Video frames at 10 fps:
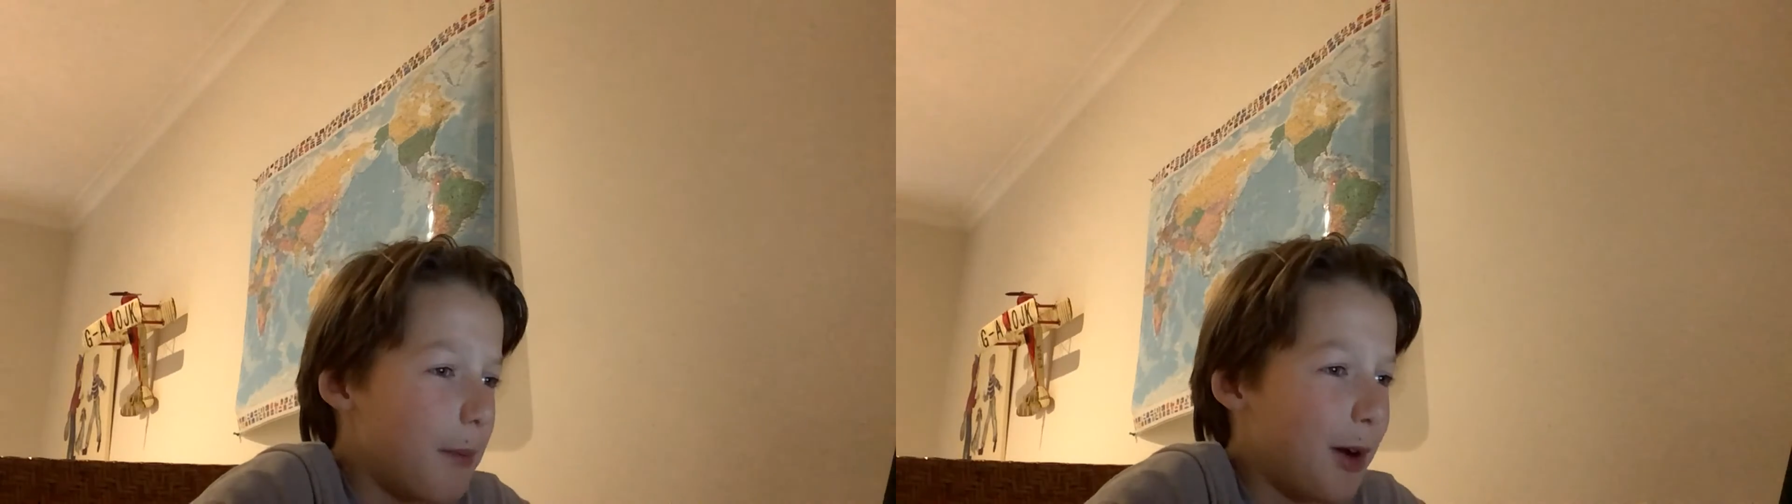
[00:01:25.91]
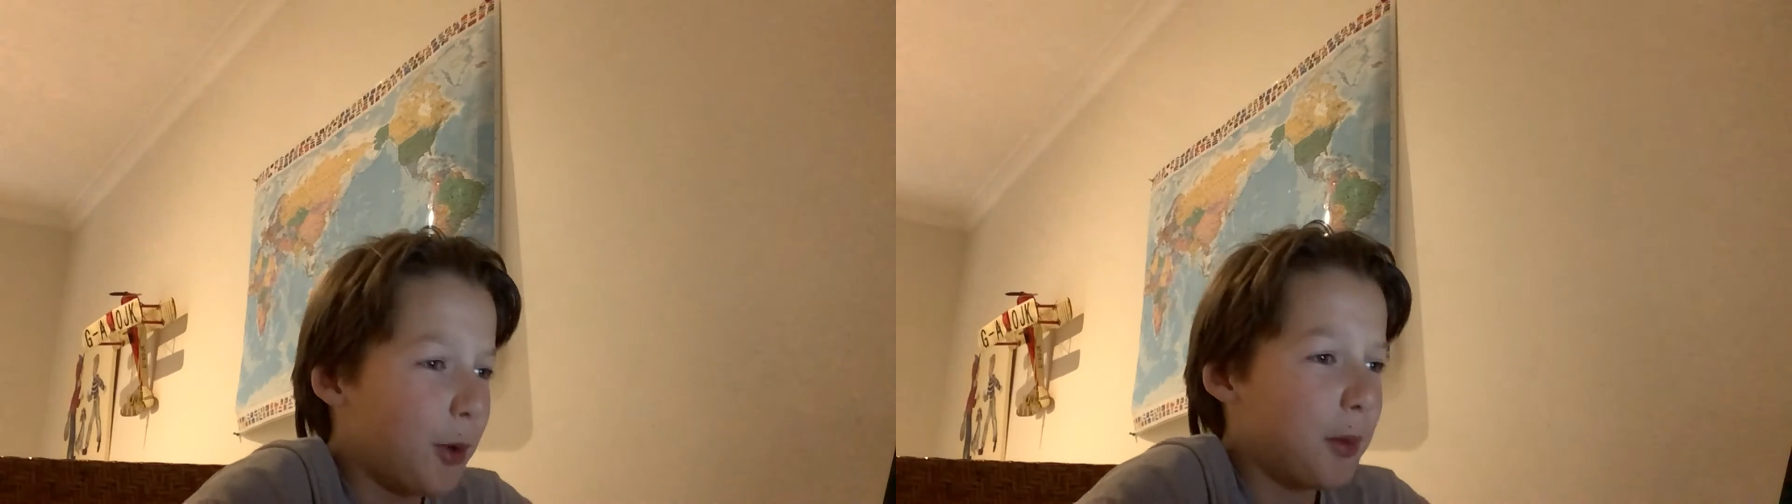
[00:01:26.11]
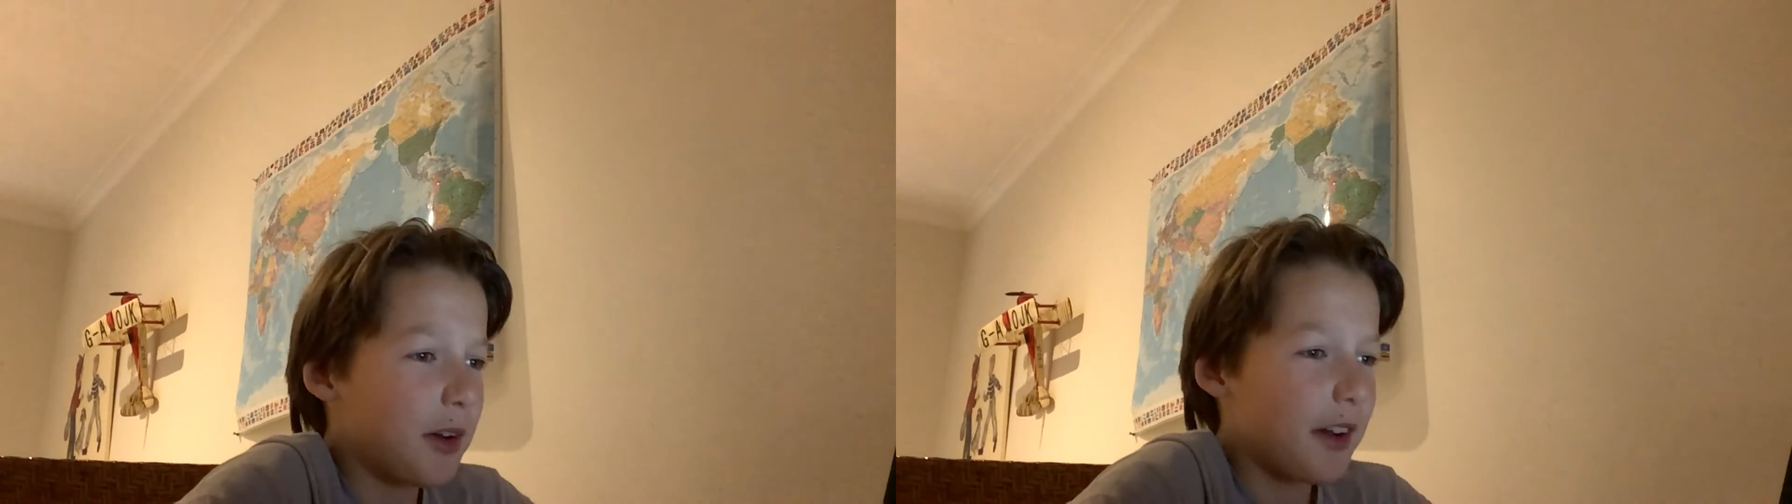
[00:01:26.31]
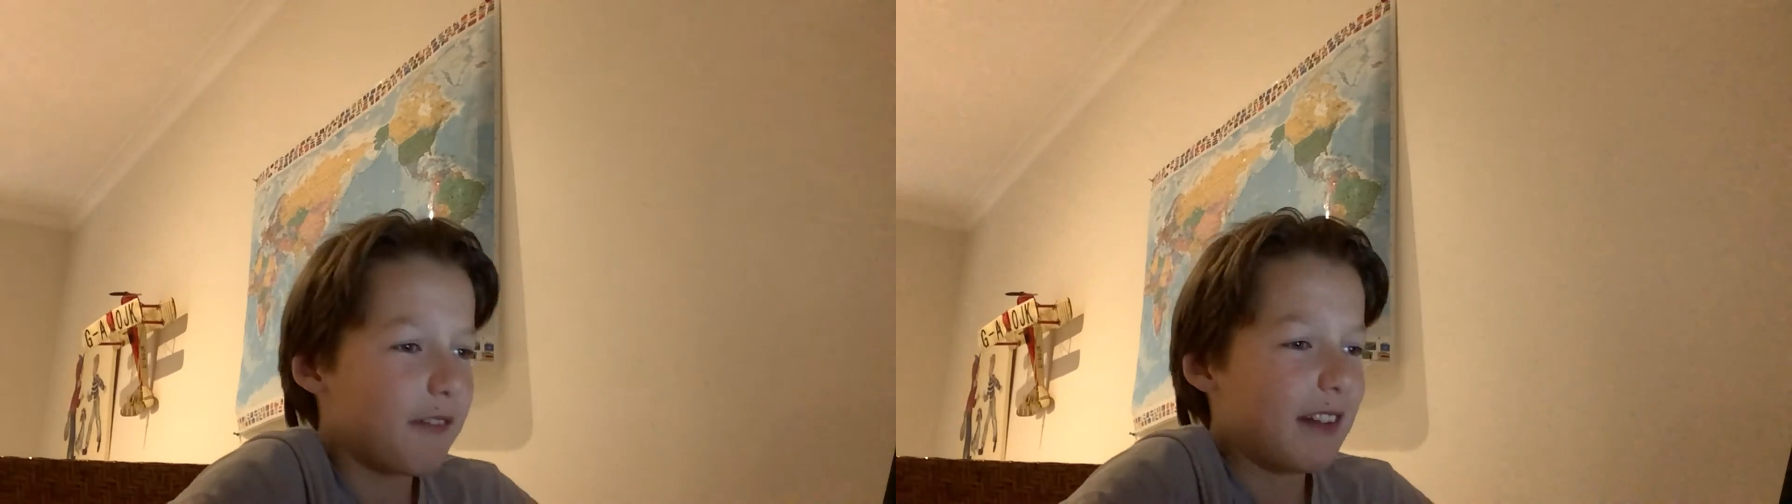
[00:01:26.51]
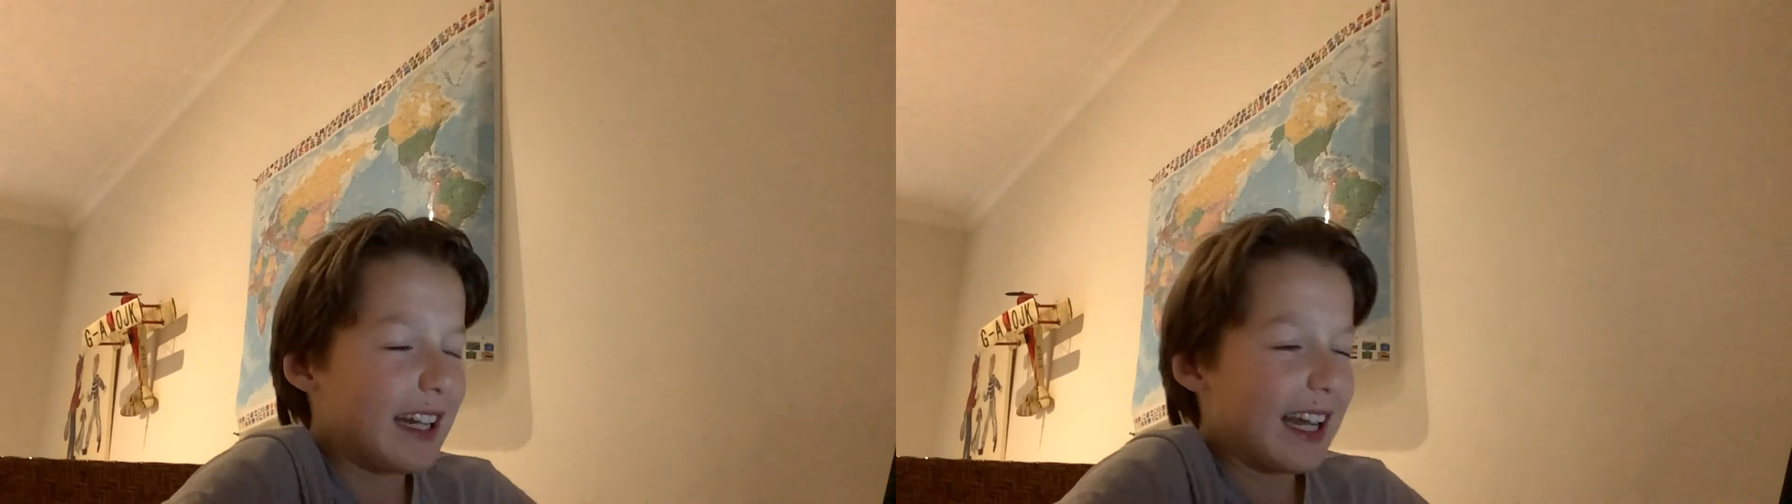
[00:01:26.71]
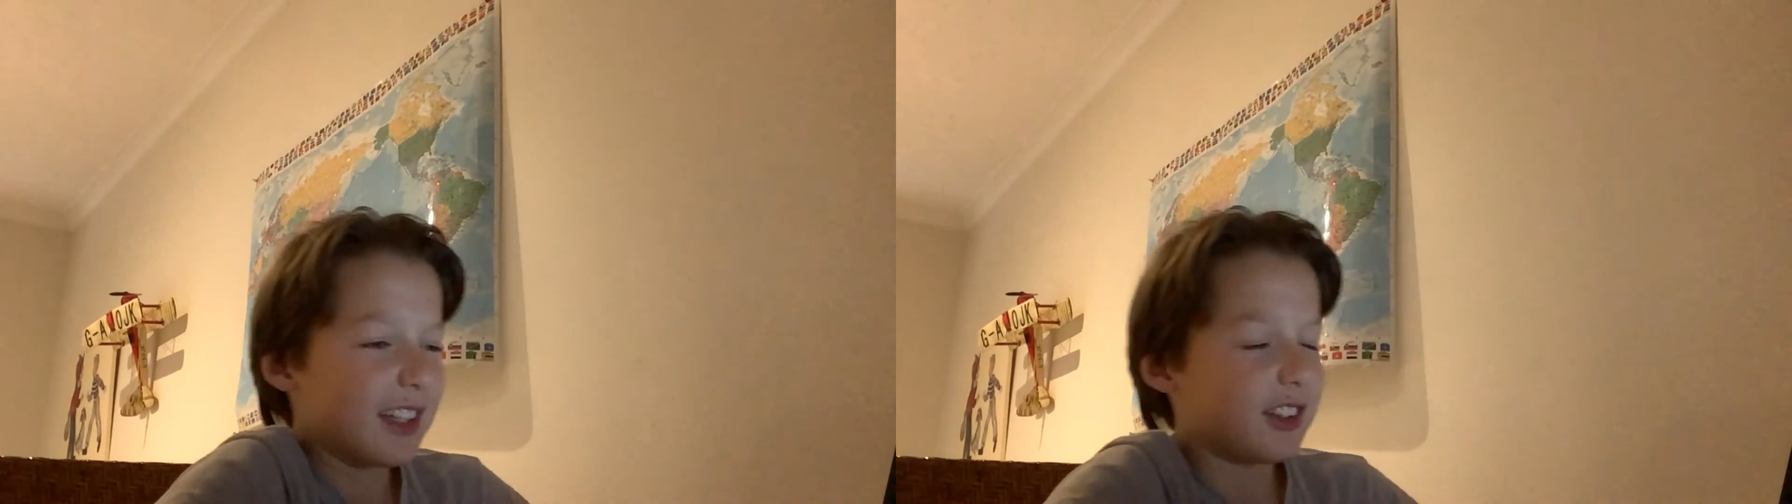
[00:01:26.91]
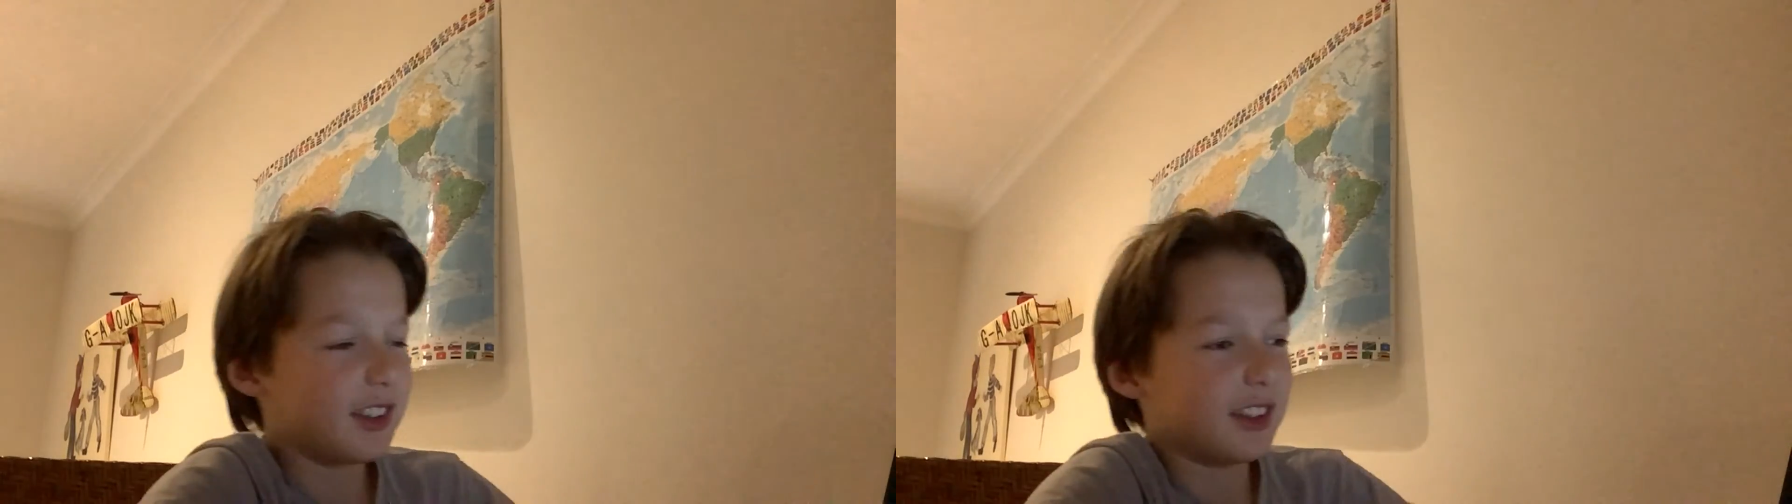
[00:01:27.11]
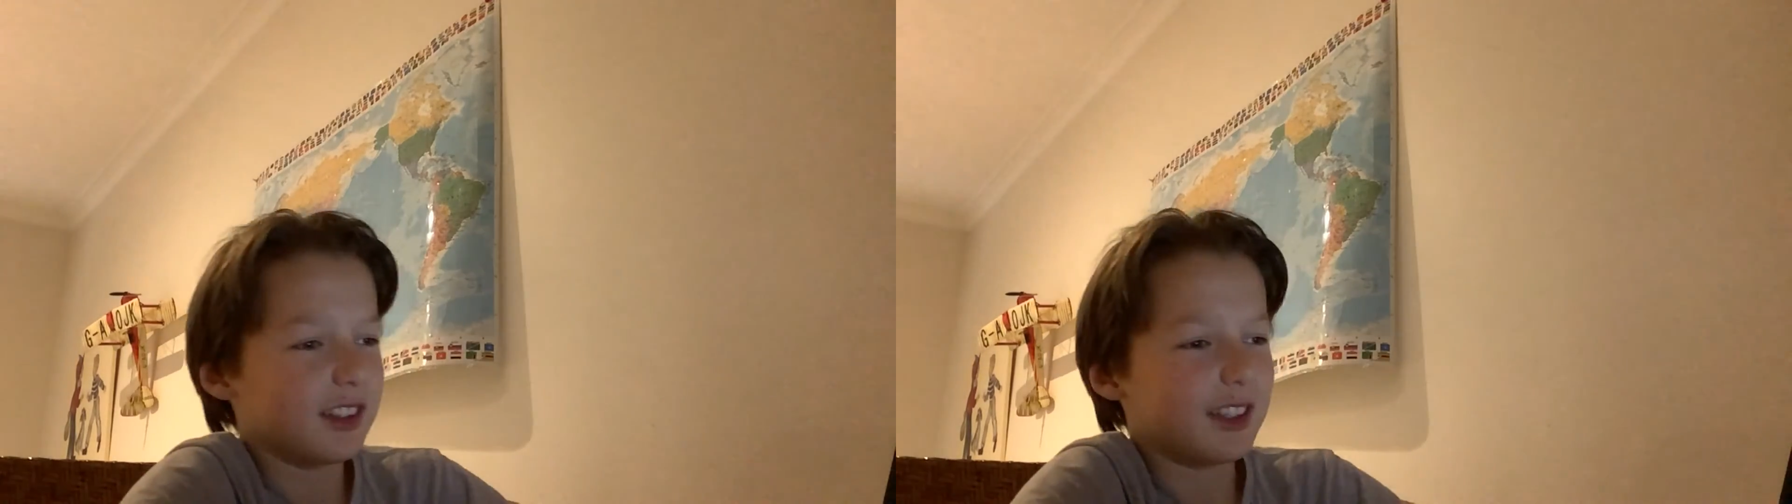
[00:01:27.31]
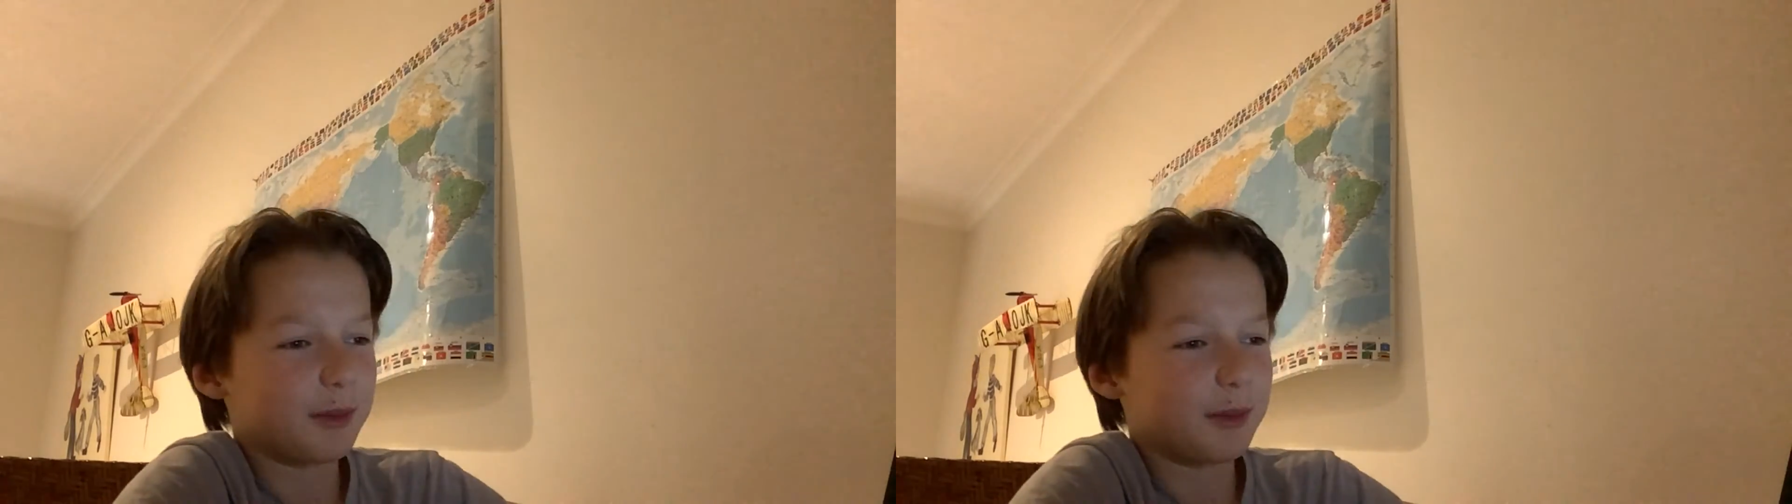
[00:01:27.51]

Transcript: Melbourne v Essendon.